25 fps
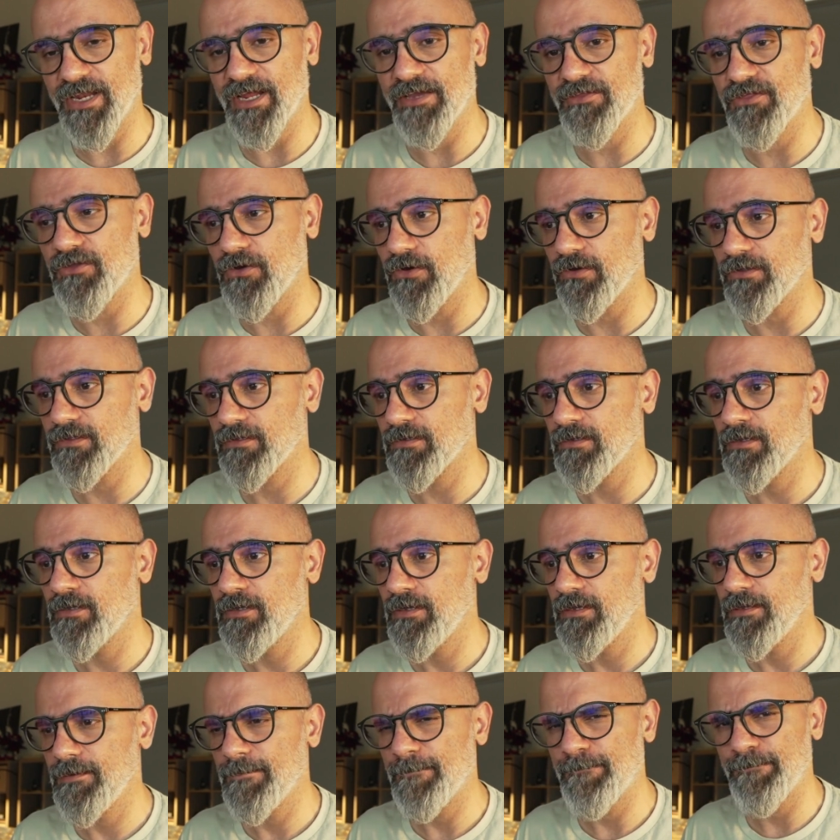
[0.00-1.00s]
I thought
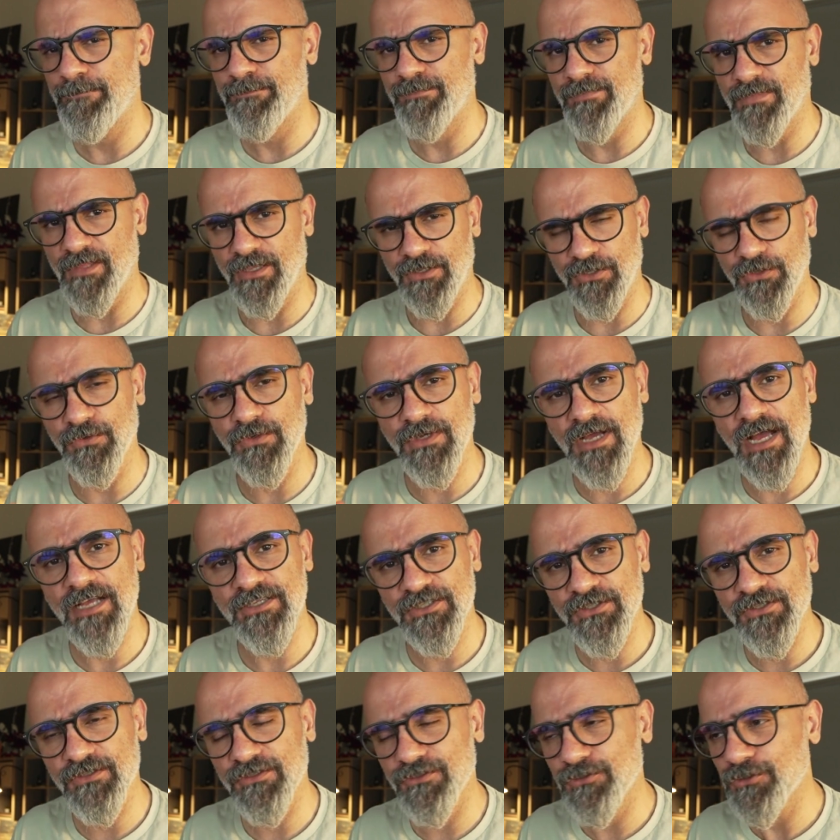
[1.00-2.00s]
that you
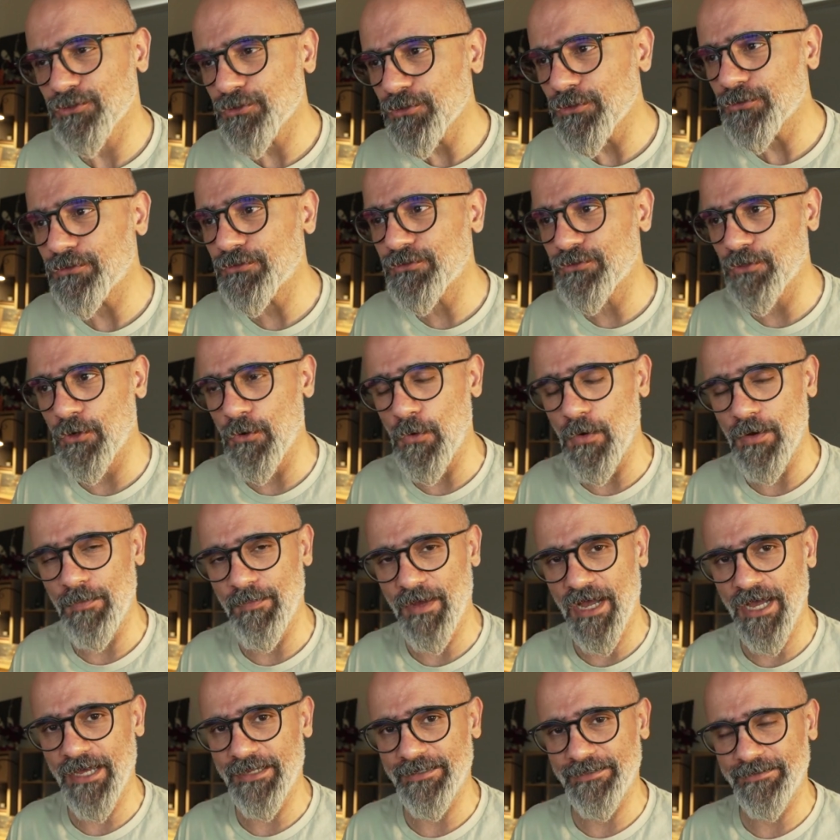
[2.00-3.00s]
guys should know
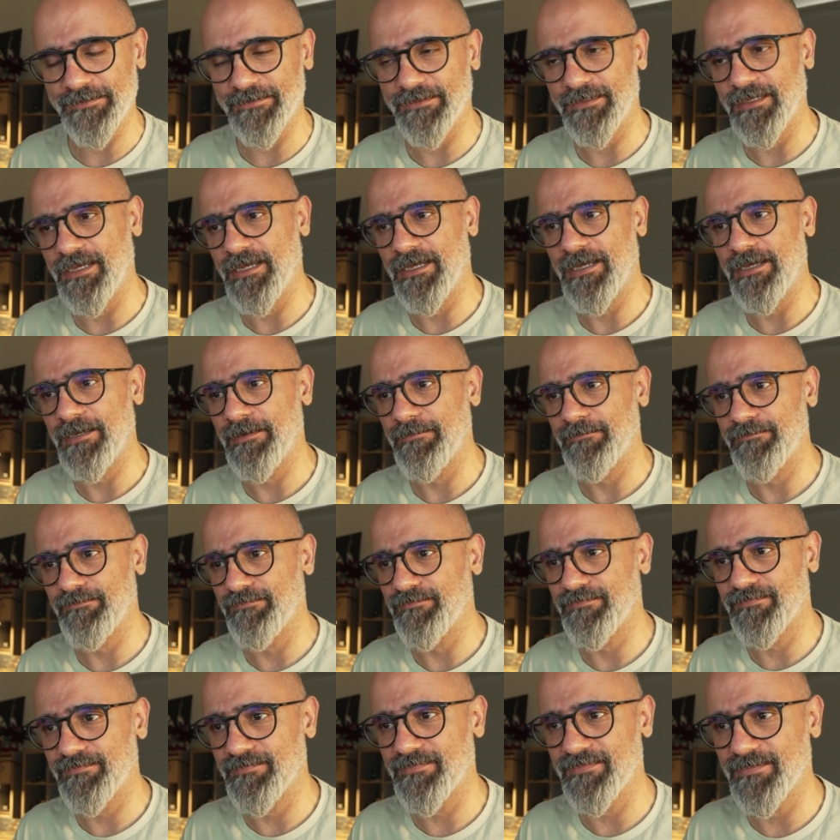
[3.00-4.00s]
about
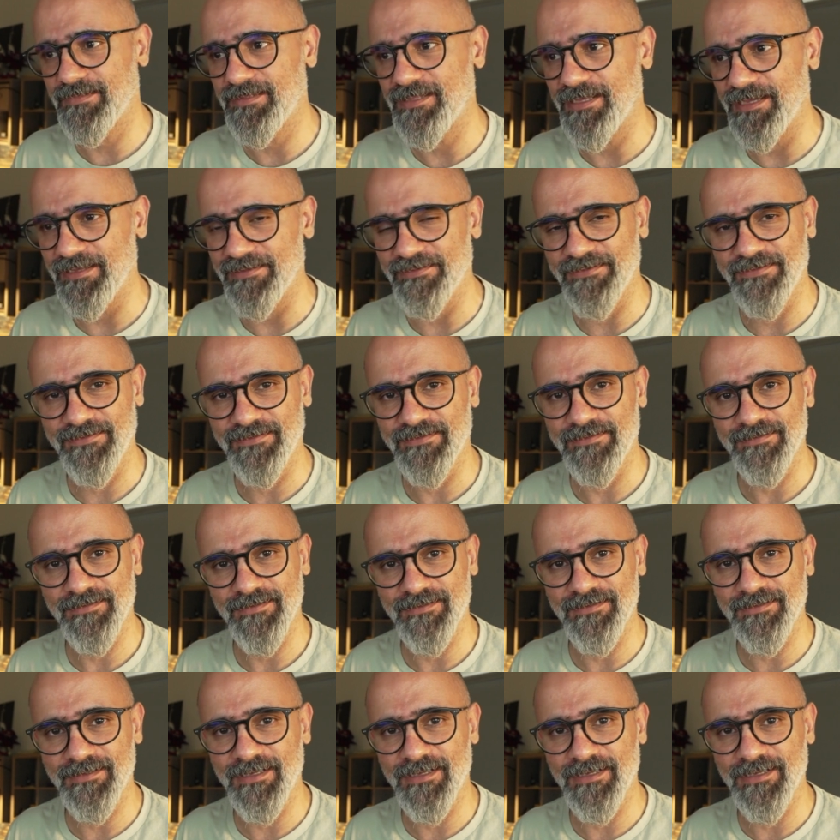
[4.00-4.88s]
this.